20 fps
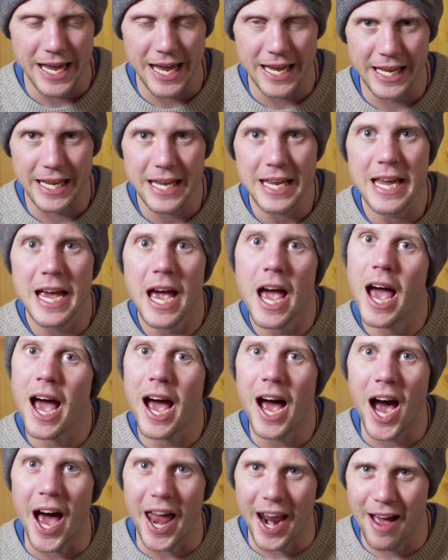icky,
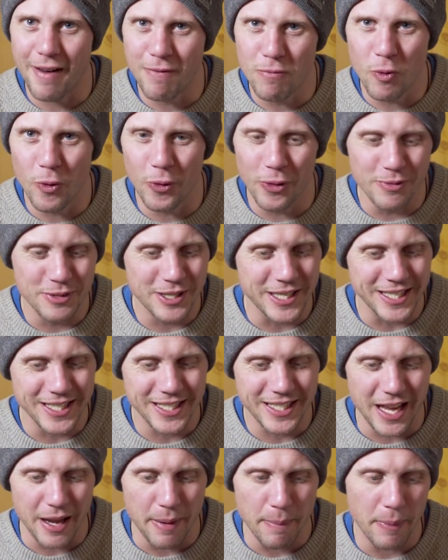and I haven't worn them
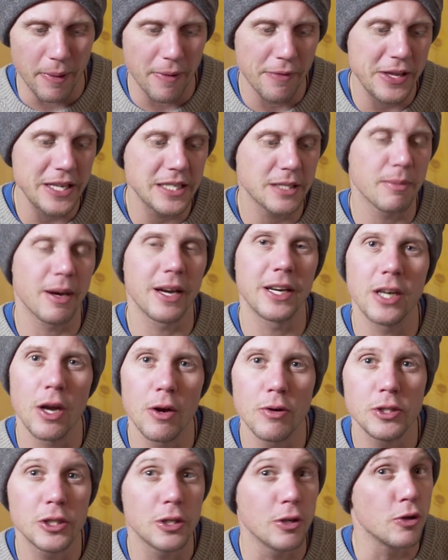since then. But these are my
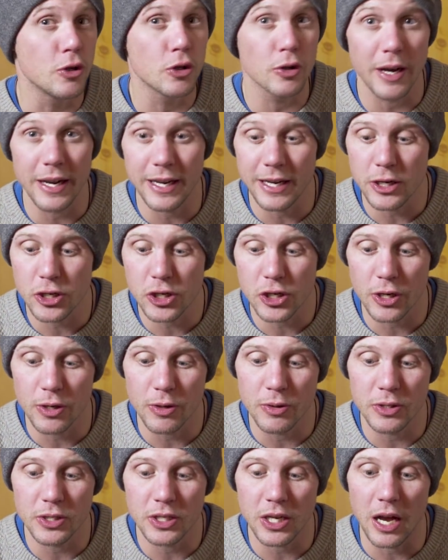go-to training
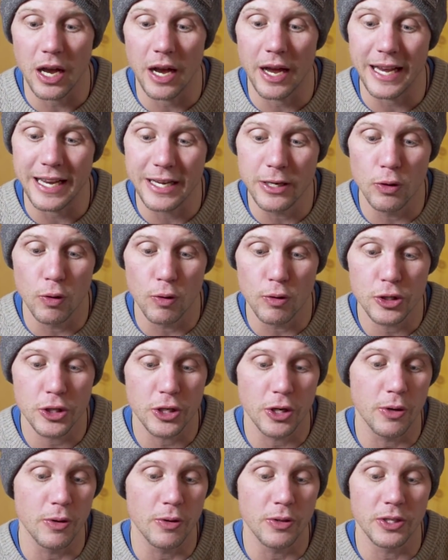shoes, indoor
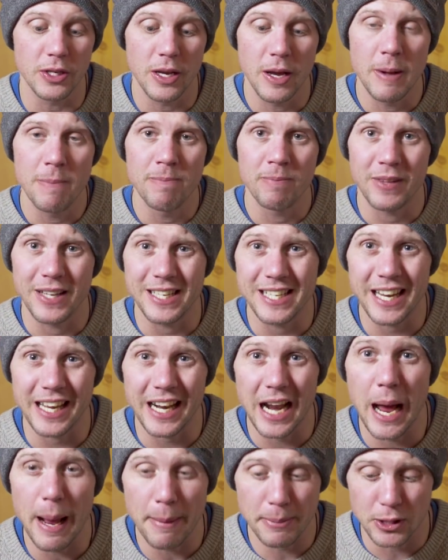shoes. They take
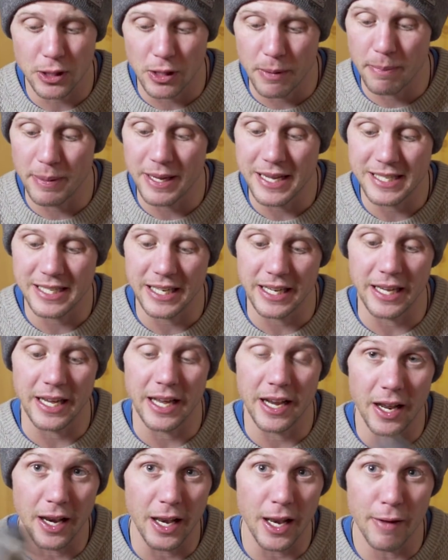an absolute beating
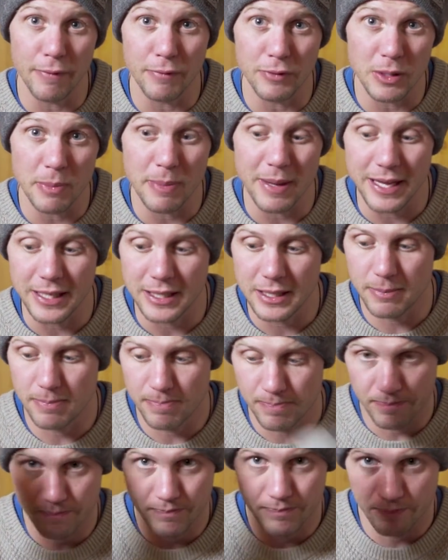and I love them to
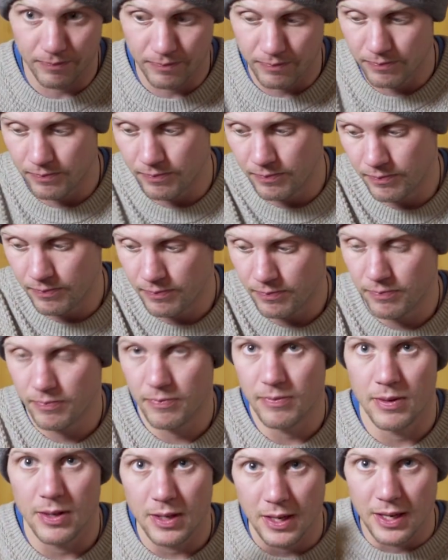bits.
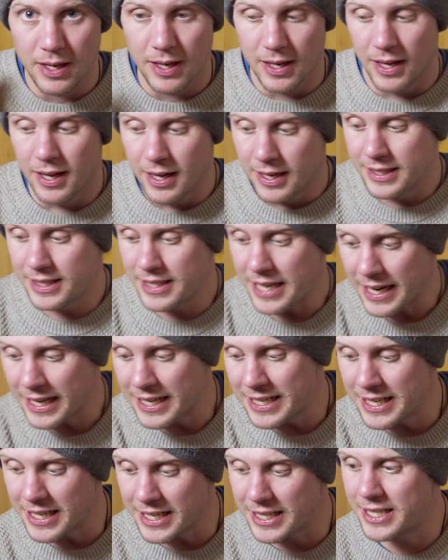
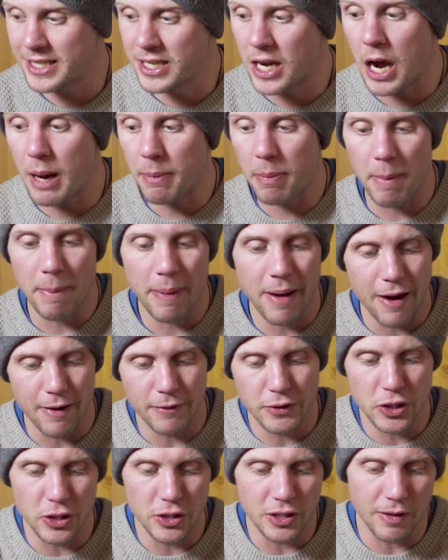Second Scarpa pair
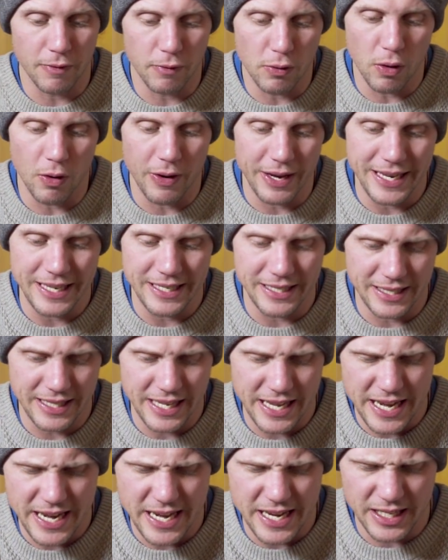of shoes I've got is
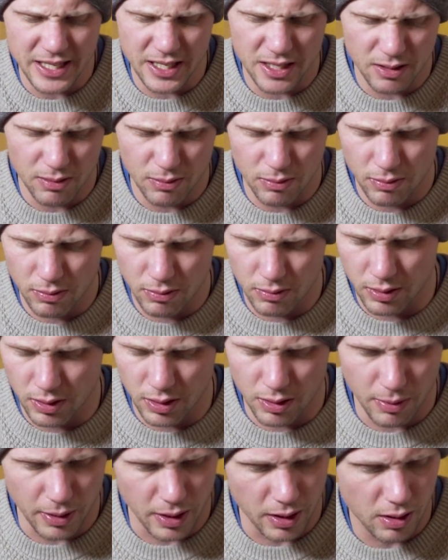these.
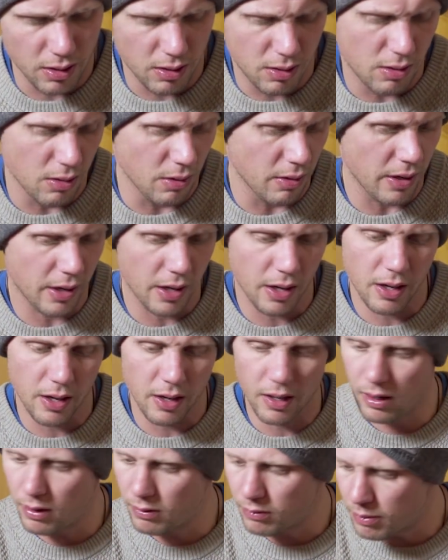Oh my God, I
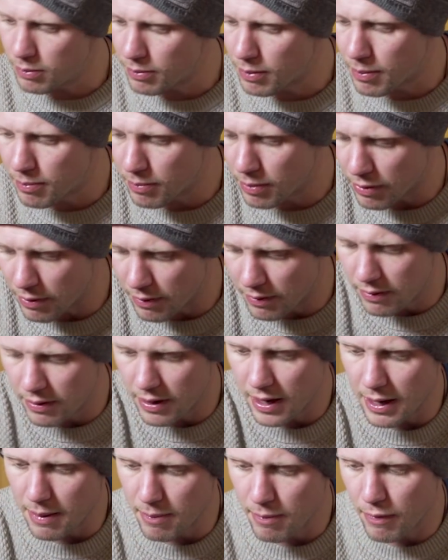can't remember
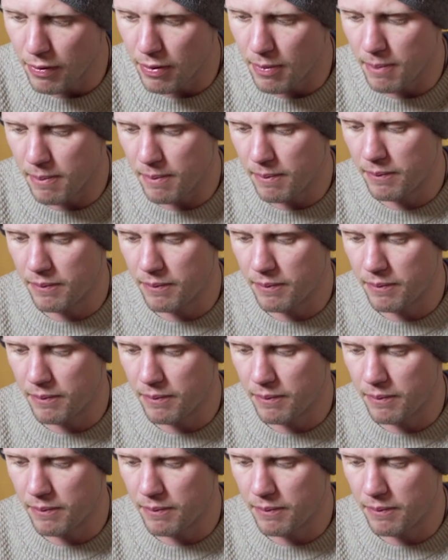the name of them.